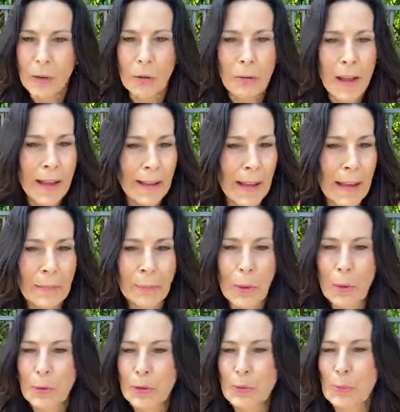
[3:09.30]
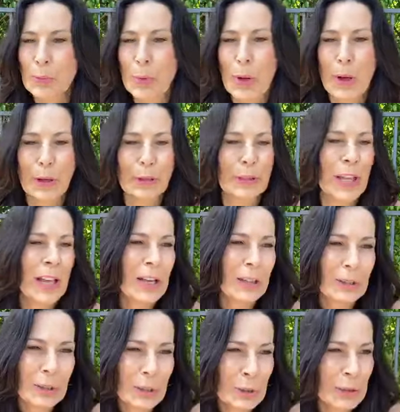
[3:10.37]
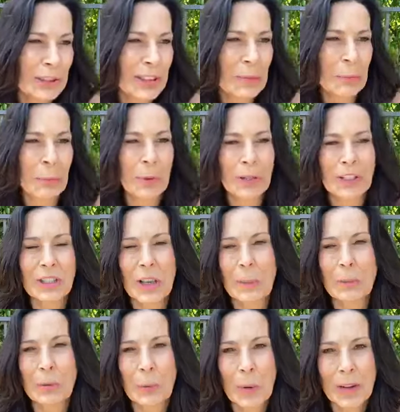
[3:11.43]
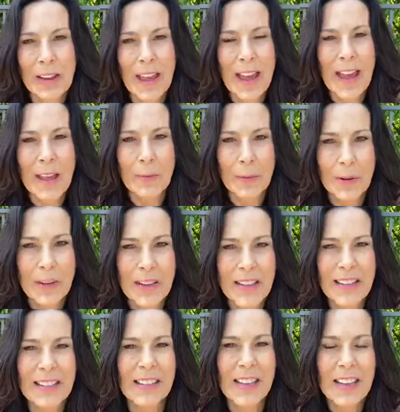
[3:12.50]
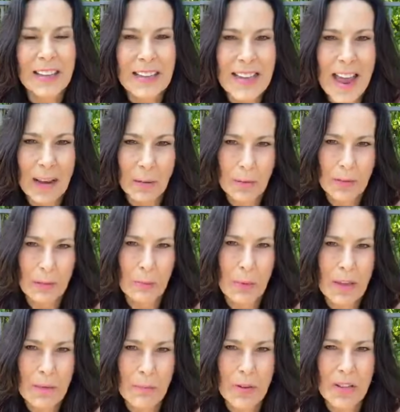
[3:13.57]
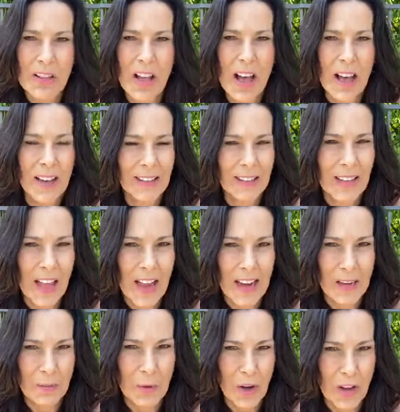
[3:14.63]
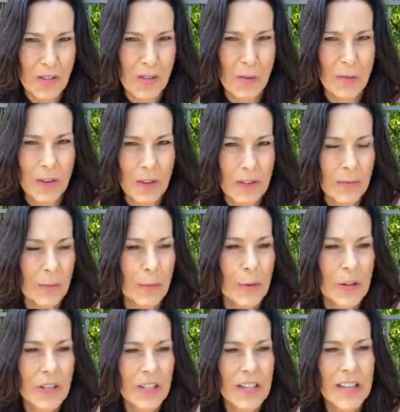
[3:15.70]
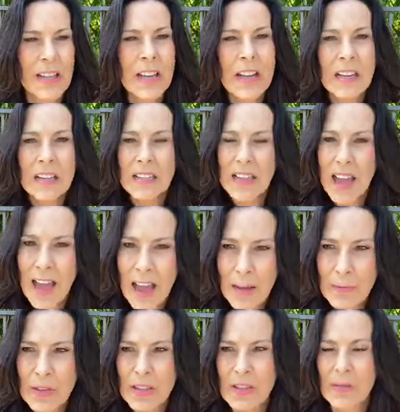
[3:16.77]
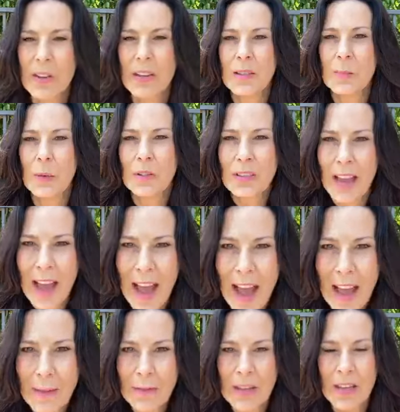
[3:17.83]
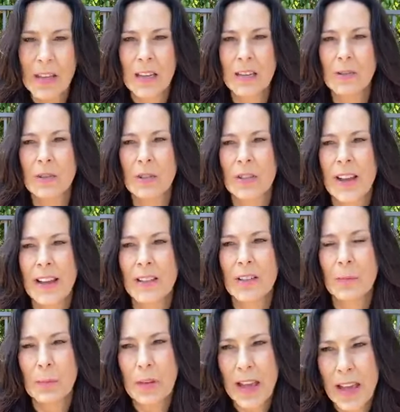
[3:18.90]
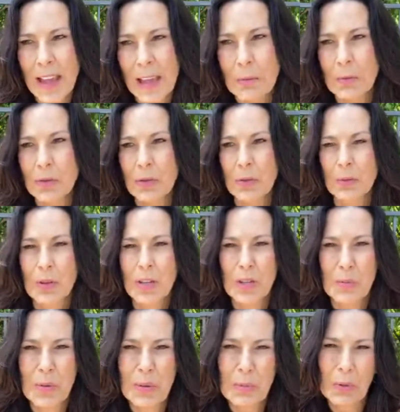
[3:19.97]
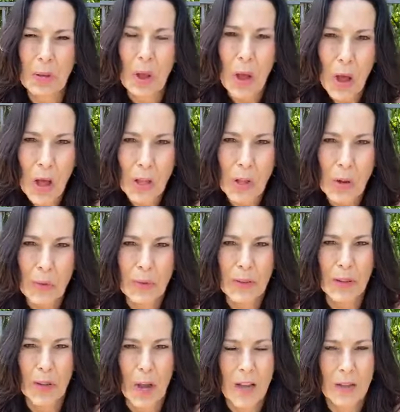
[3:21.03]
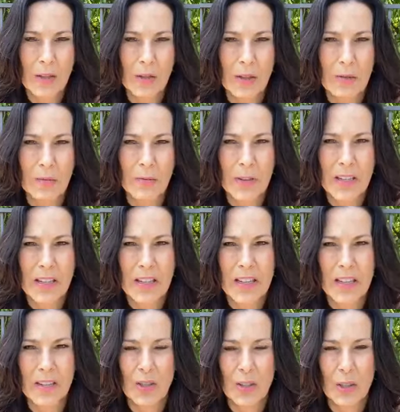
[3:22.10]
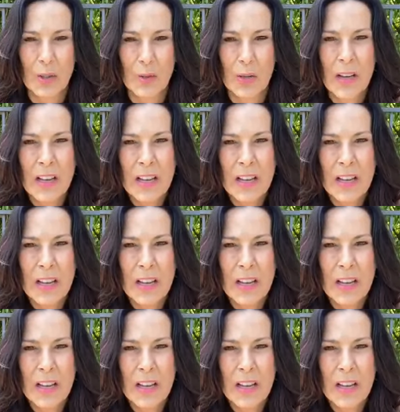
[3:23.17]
crack out those books, do some push ups, whatever it is, connect with people online. We're also very fortunate to have this Facebook, to have the internet, to be able to reach people all over the country if we need to.